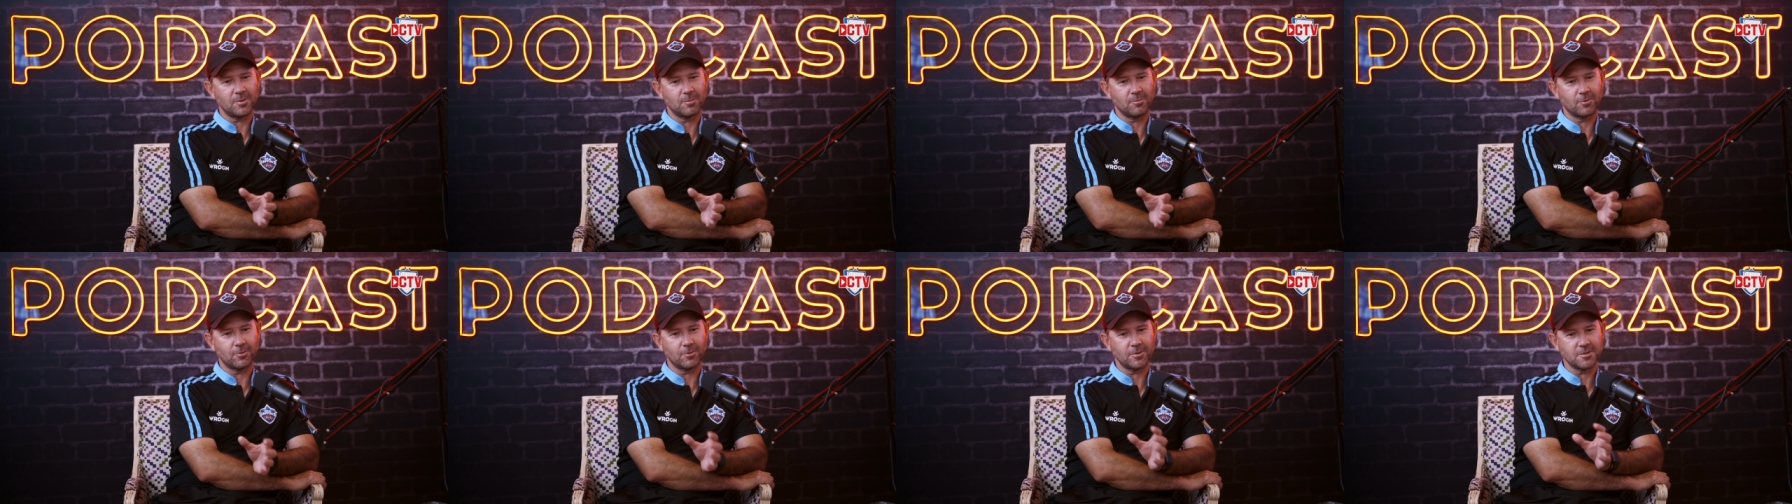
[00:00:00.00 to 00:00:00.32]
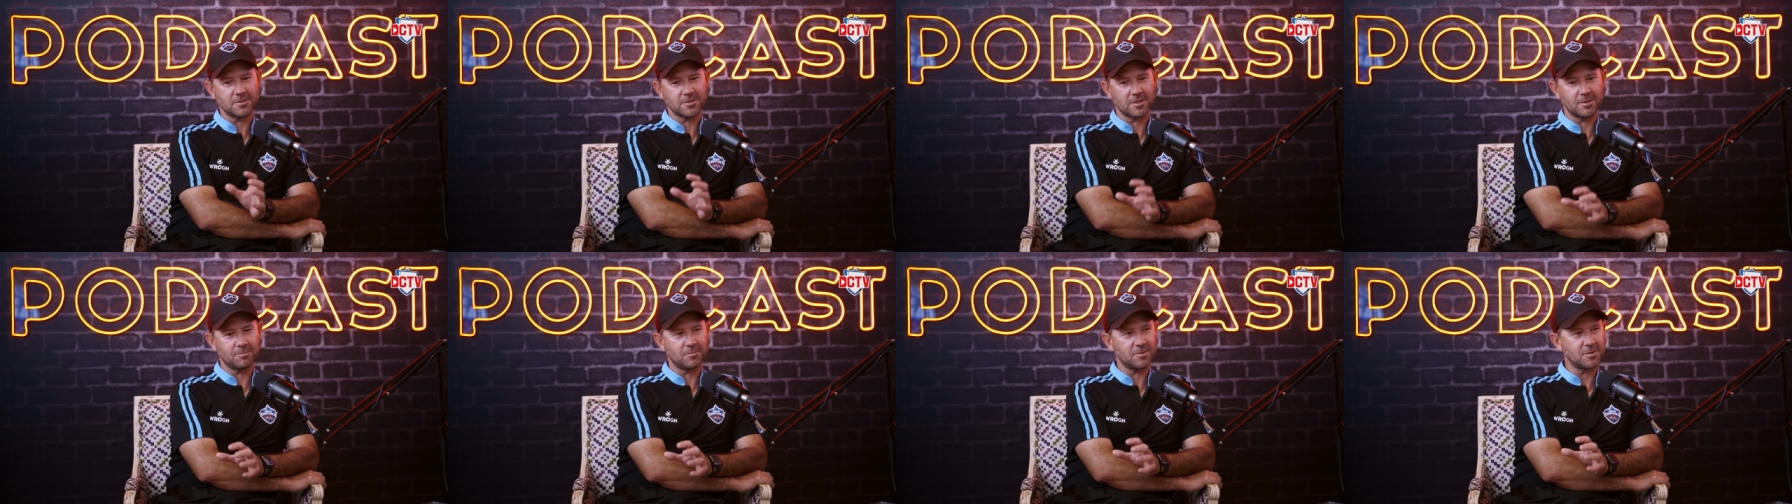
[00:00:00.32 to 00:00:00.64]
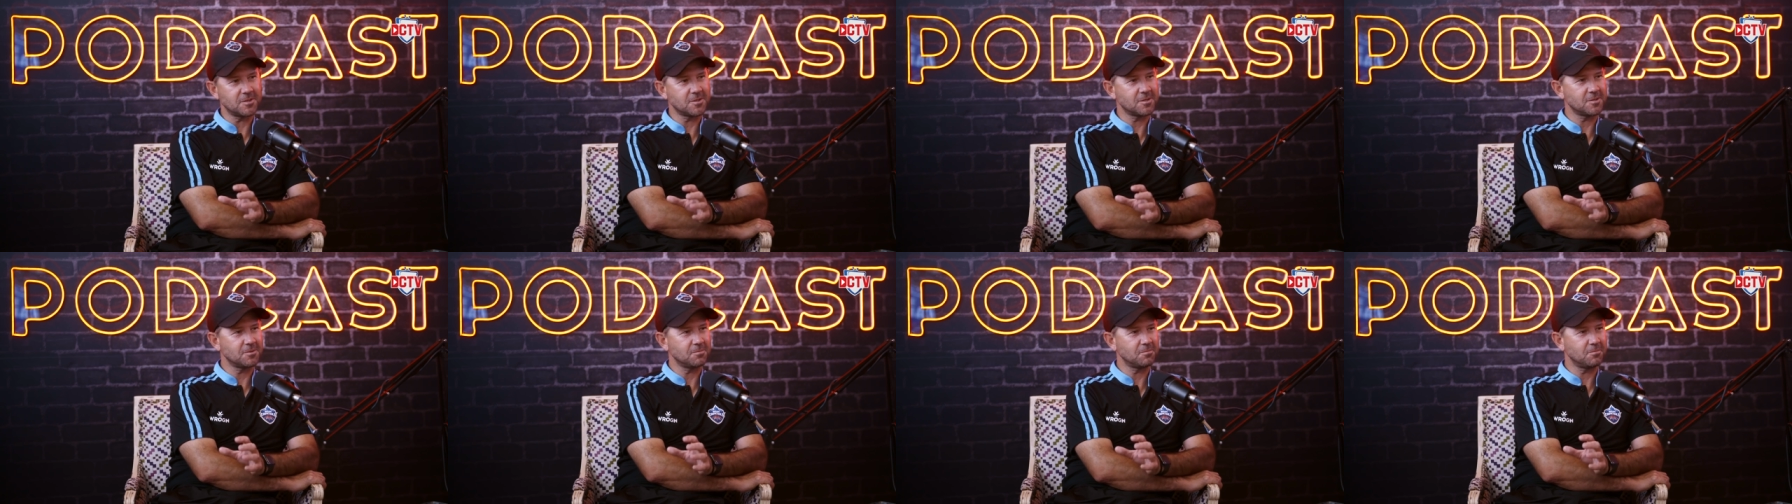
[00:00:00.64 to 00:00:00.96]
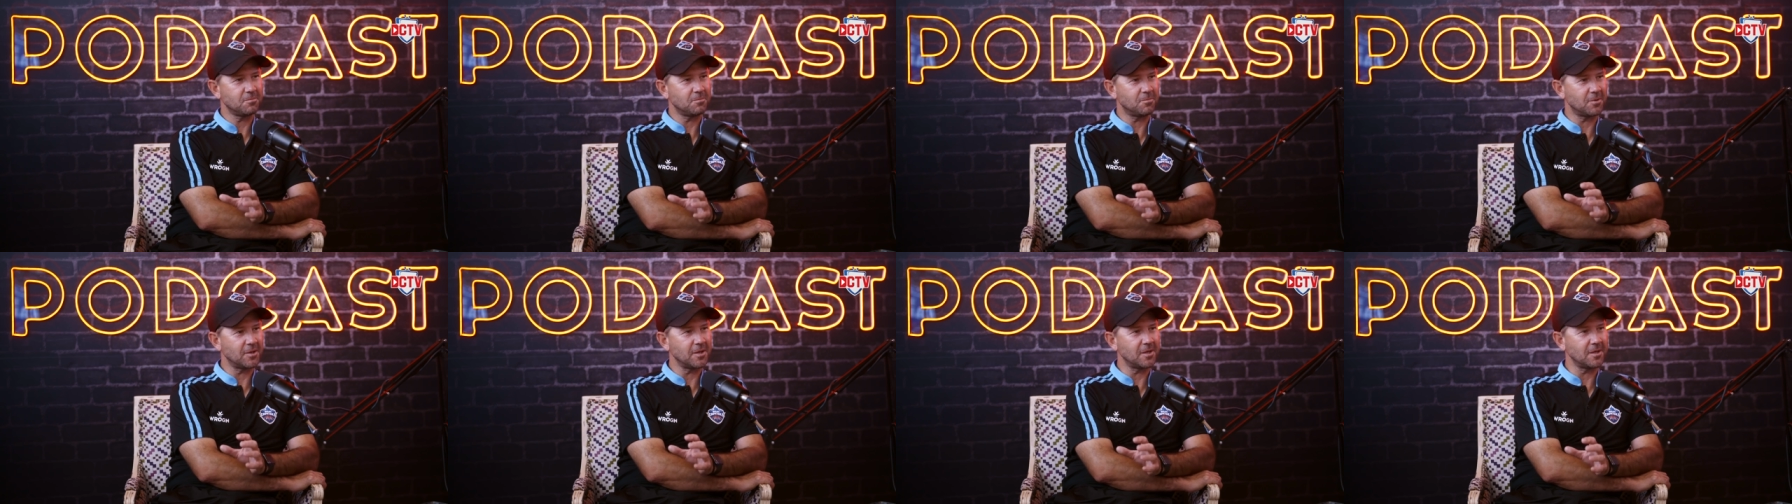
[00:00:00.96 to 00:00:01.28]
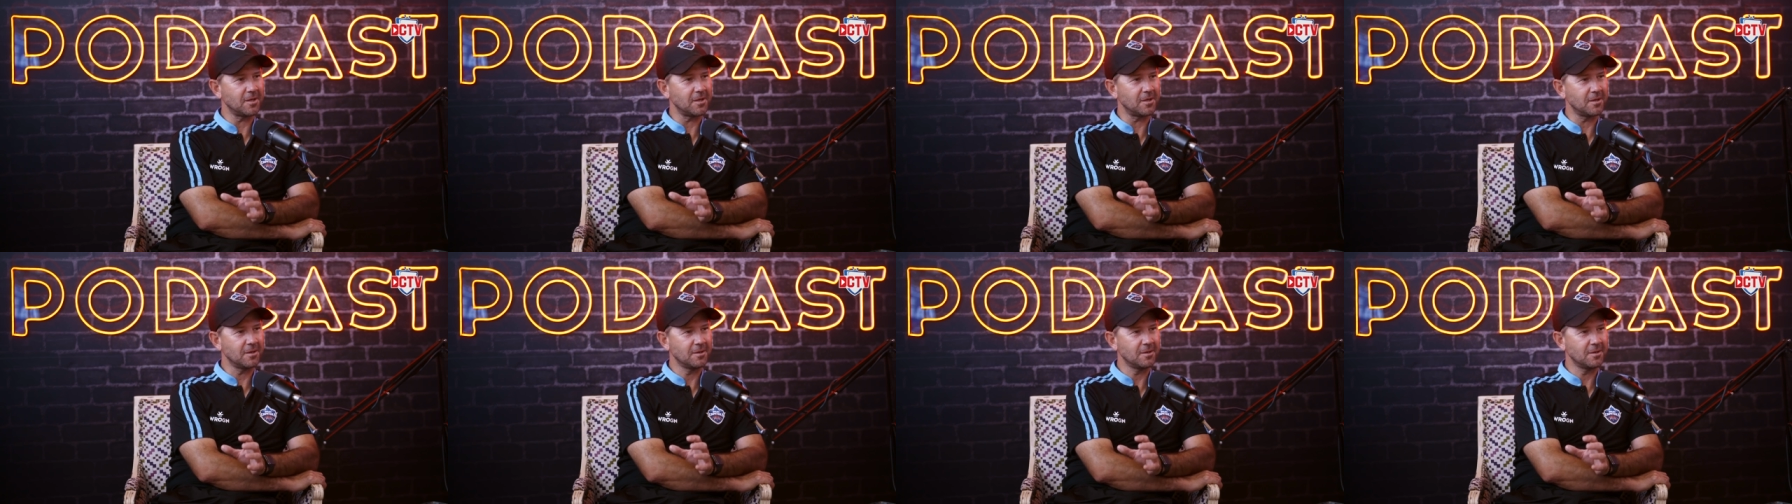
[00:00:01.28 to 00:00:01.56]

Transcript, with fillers: him, the more he's going to miss being here.